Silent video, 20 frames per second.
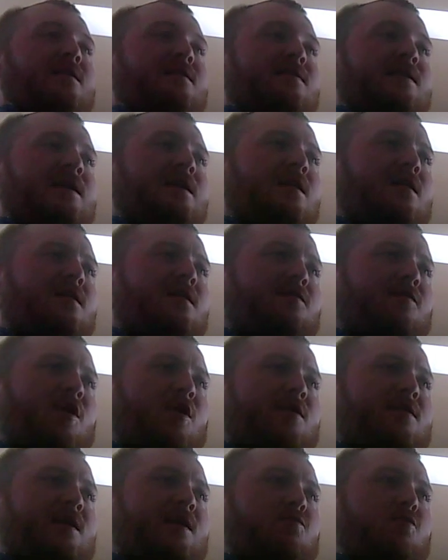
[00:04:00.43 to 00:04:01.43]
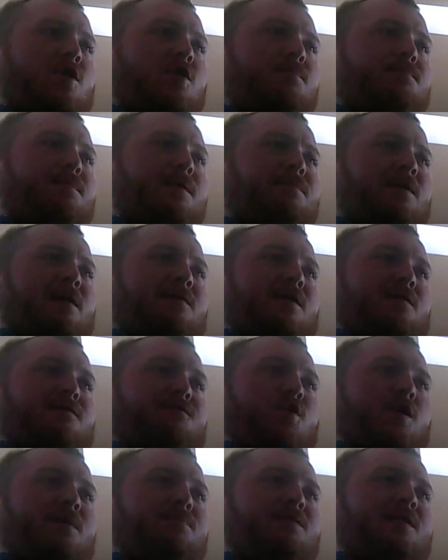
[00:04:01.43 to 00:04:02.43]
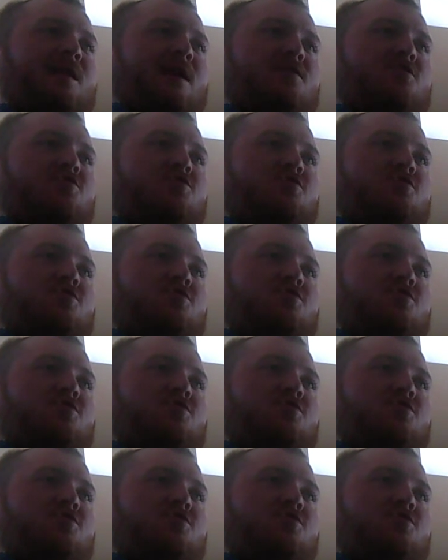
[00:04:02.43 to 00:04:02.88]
Single, divorced, and widowed people have a 40%